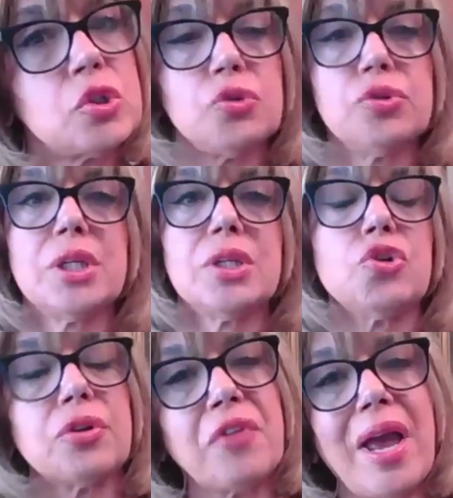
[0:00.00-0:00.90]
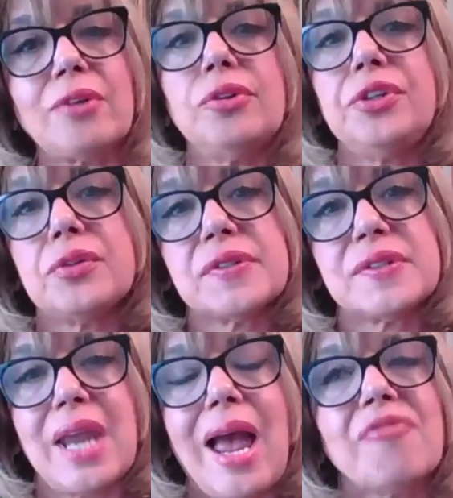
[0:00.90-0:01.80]
student or a faculty or
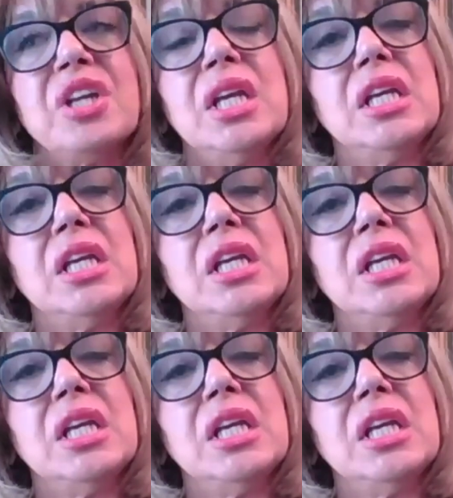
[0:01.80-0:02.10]
staff